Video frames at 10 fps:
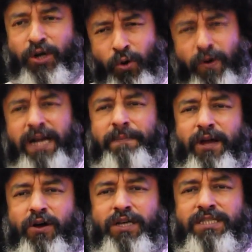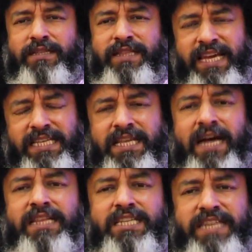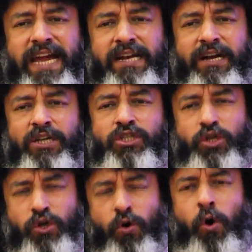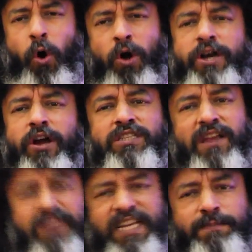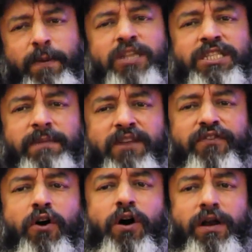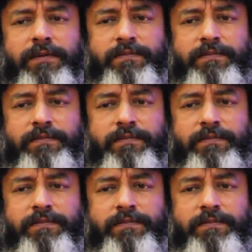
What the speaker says: Do it because these are the standards you hold yourself responsible for.